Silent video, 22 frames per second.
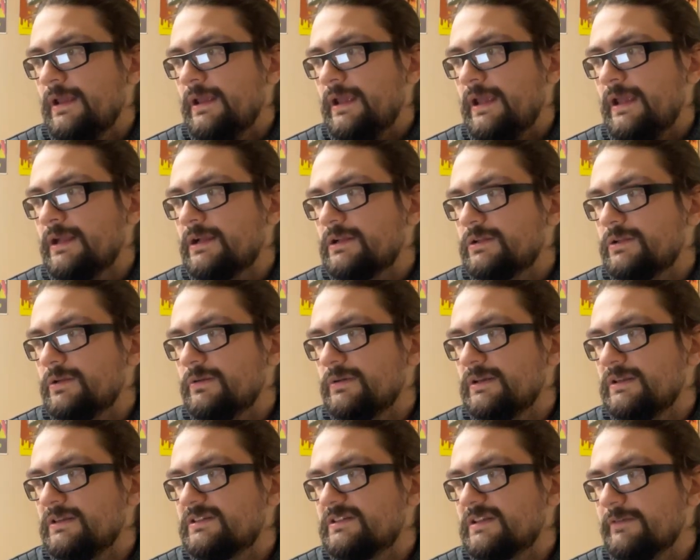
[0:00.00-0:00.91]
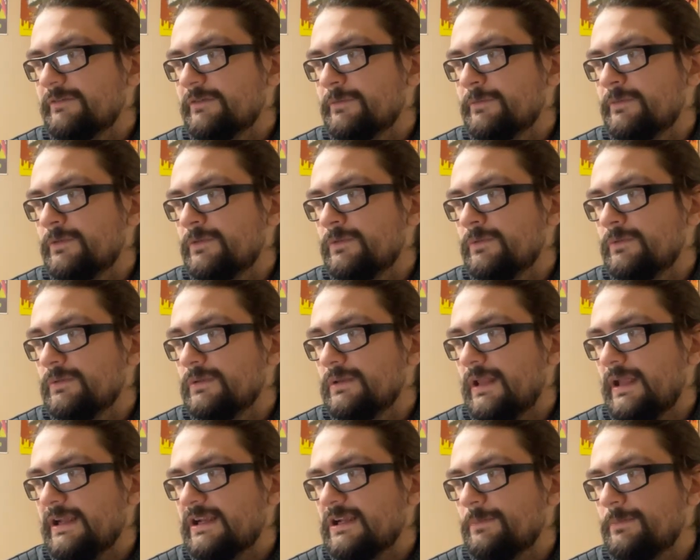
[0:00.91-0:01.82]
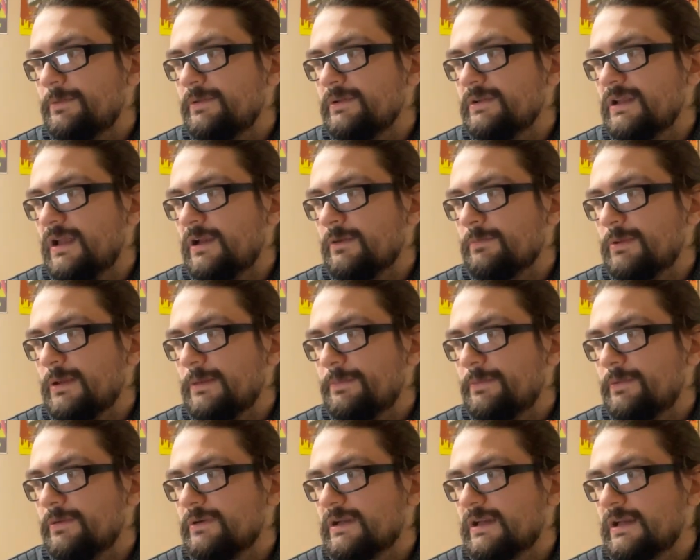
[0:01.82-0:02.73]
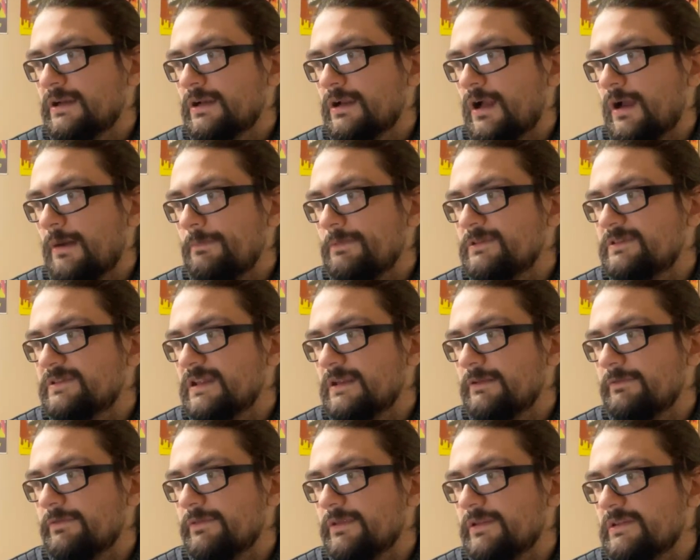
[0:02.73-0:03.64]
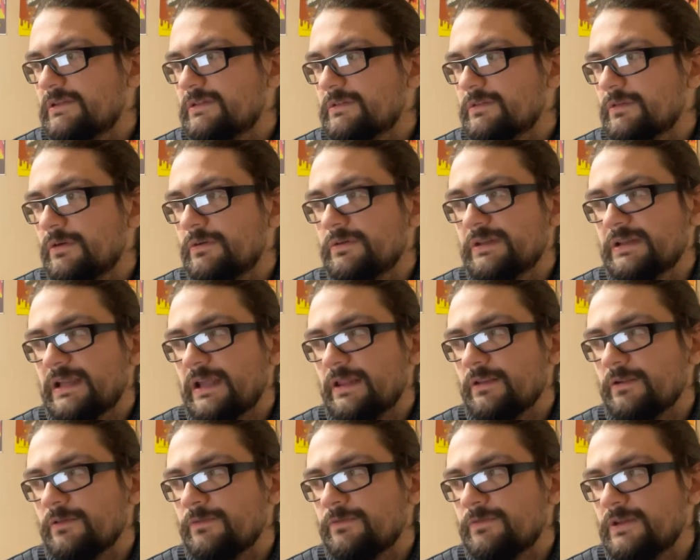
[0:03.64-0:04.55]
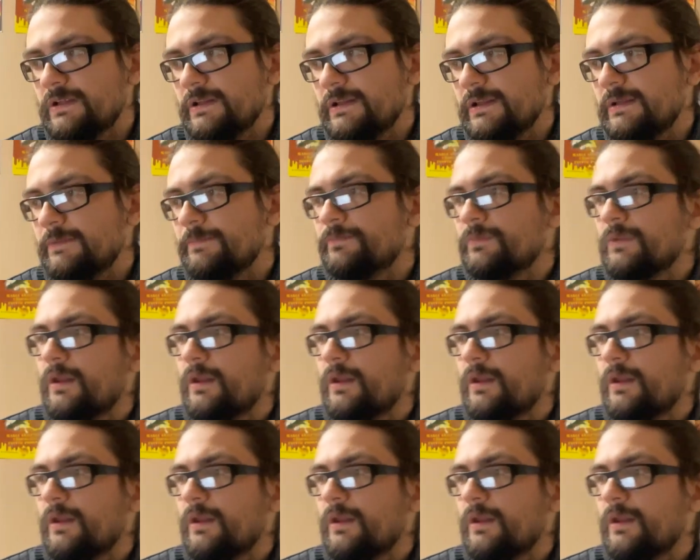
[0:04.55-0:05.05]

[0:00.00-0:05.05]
including several likable young people, can compensate for this thrown-together feeling.